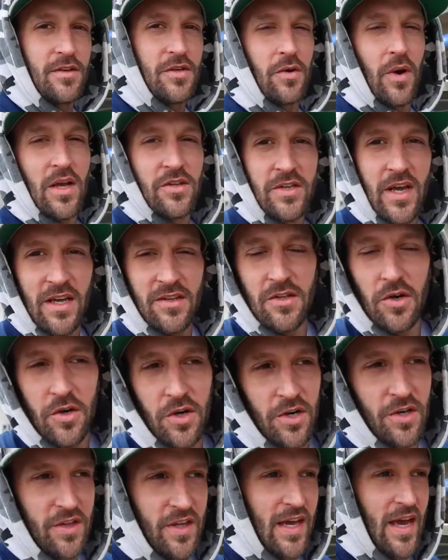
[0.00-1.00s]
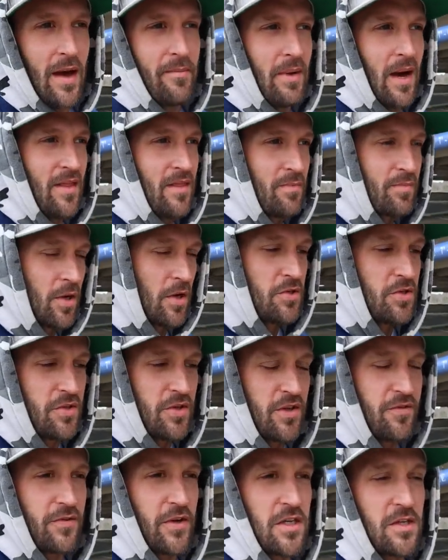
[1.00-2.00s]
So as you guys know, currently I'm on the Pro
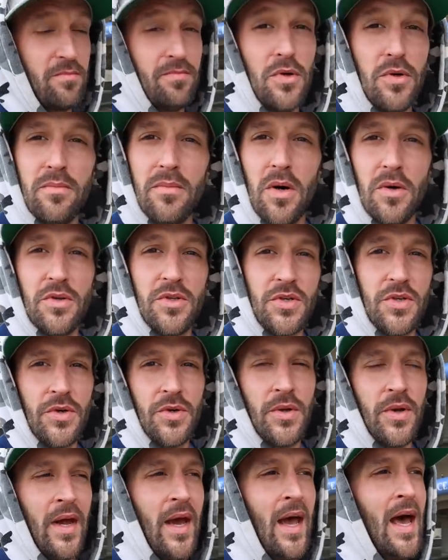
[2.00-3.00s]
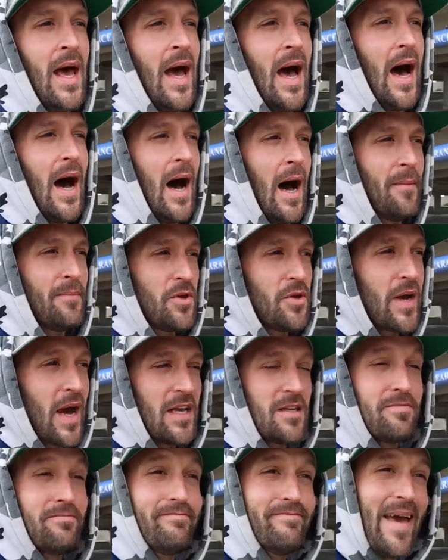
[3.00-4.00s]
Tuning Freaks boot mode tune. Um, you
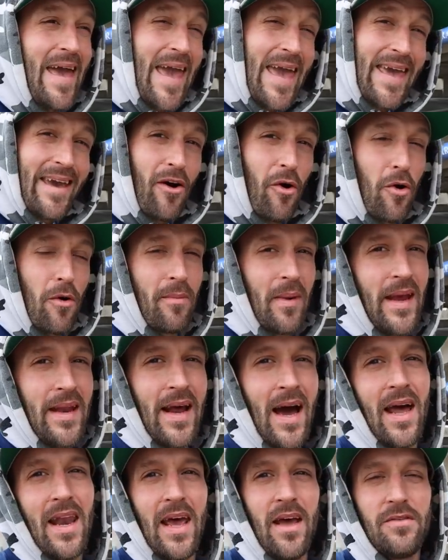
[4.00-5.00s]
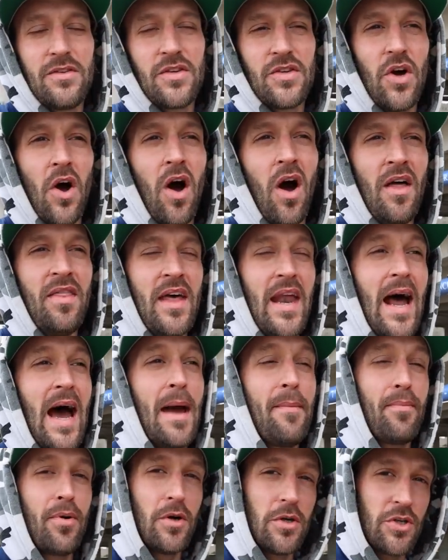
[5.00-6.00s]
guys may or may not have saw that
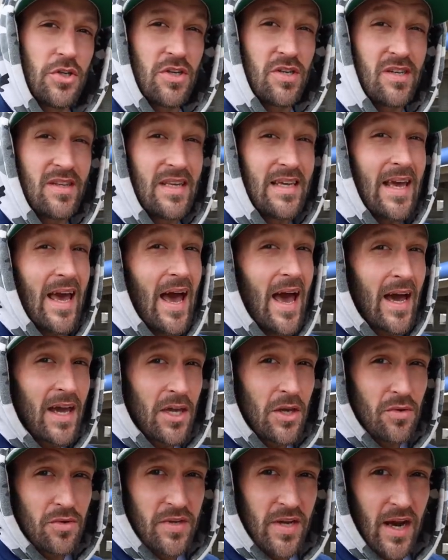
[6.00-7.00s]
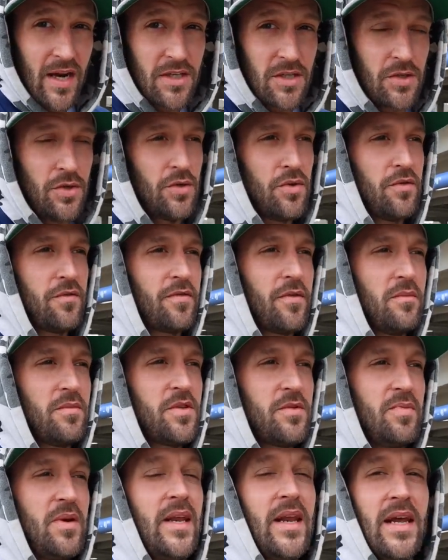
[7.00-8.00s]
I purchased the EcuTek tune from
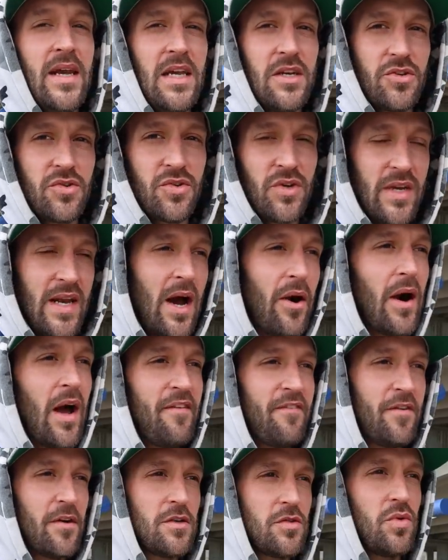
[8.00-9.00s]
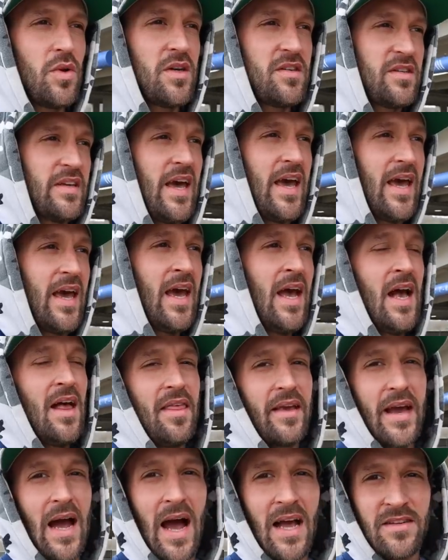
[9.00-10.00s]
Speed Industry. Now, I first want to say
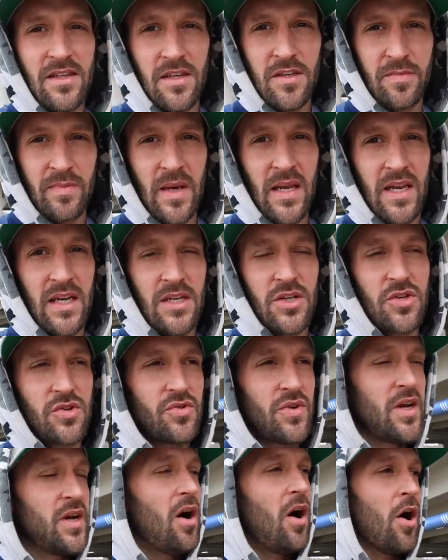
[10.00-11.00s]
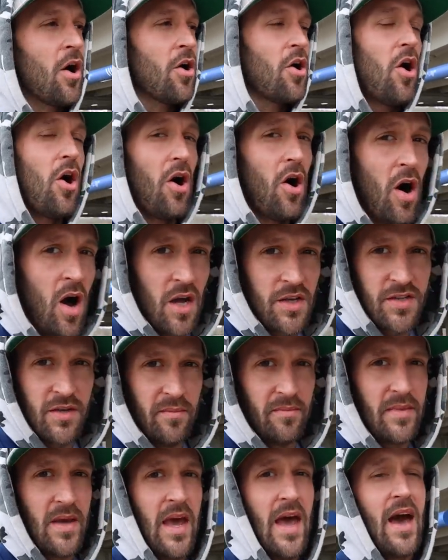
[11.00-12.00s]
the guys at Speed Industry are
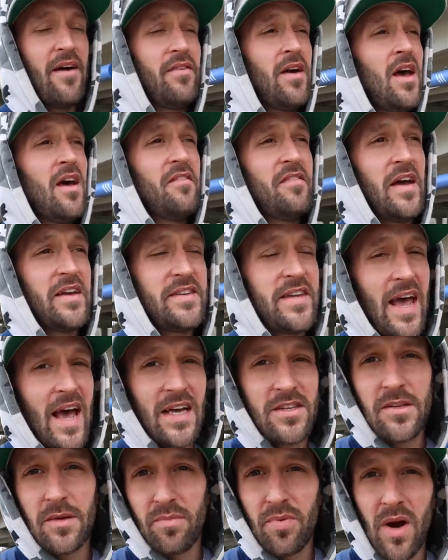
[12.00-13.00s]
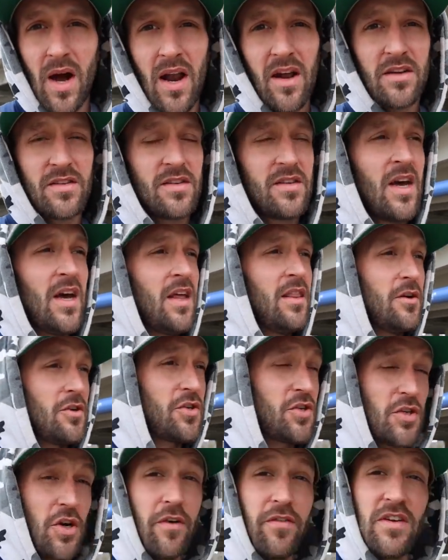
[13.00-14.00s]
awesome. They have fantastic products. Their
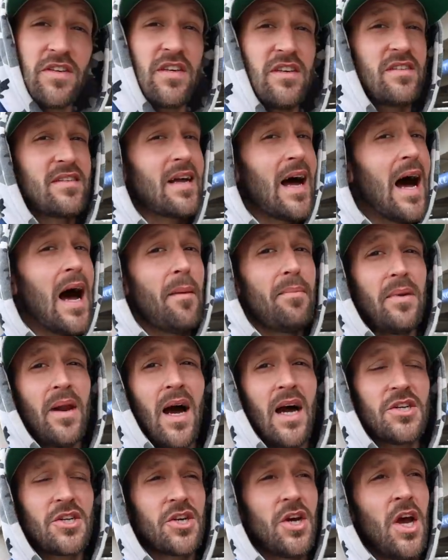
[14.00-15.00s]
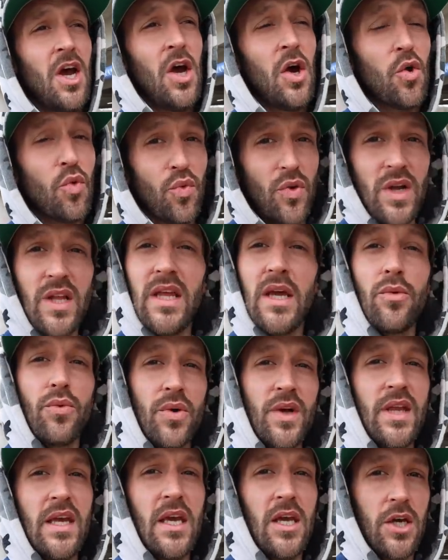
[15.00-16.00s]
service is top-notch. Really,
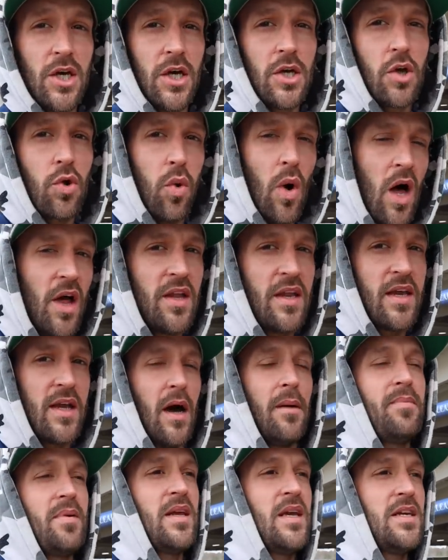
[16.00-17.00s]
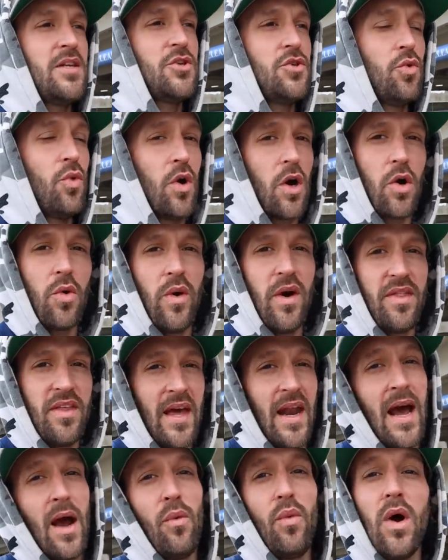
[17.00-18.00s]
really good quality company to work with,
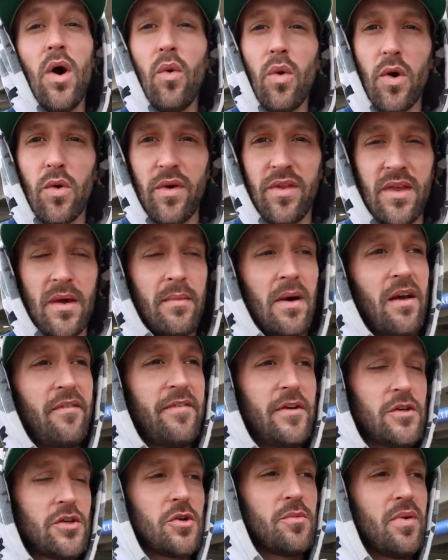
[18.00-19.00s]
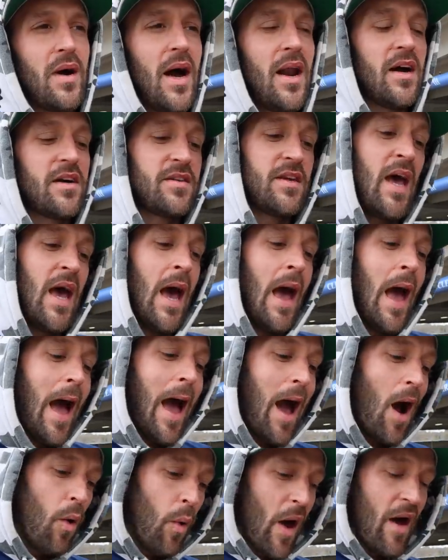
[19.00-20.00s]
and I will work with them on future products.
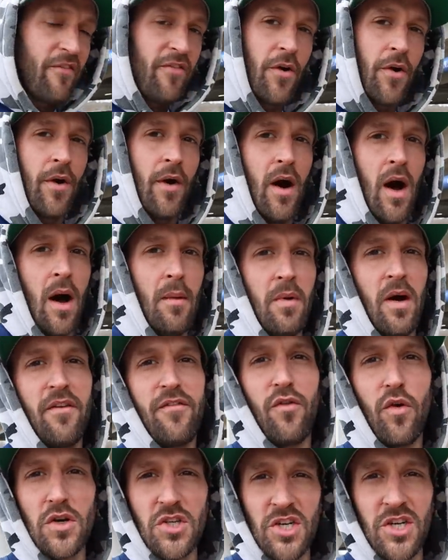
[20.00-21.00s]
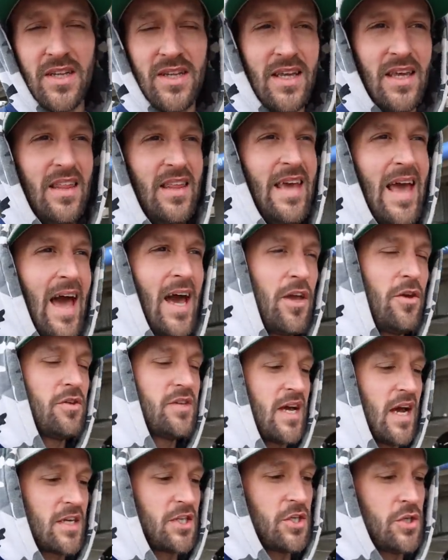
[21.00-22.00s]
However, um, unfortunately, the
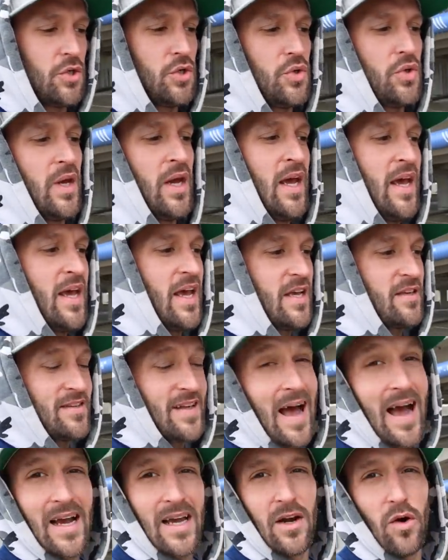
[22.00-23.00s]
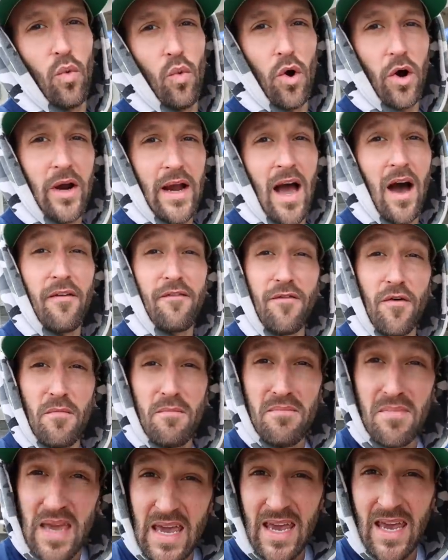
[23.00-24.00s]
EcuTek tune is not going to work out for
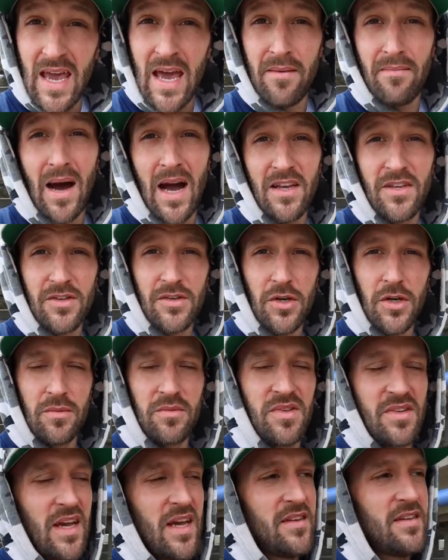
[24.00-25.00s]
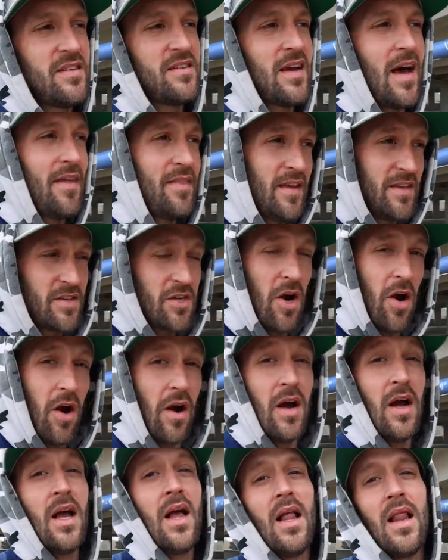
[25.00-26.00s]
me and my circumstances on this
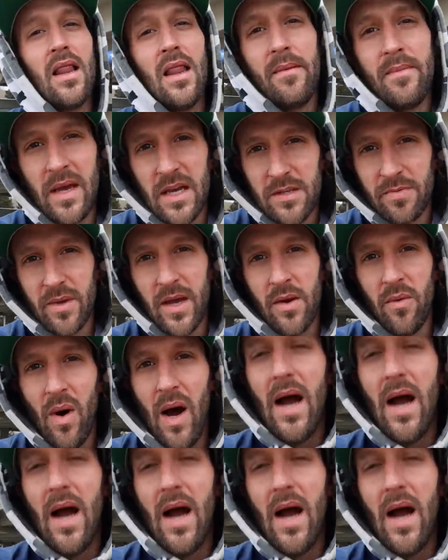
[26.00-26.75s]
car. Let me explain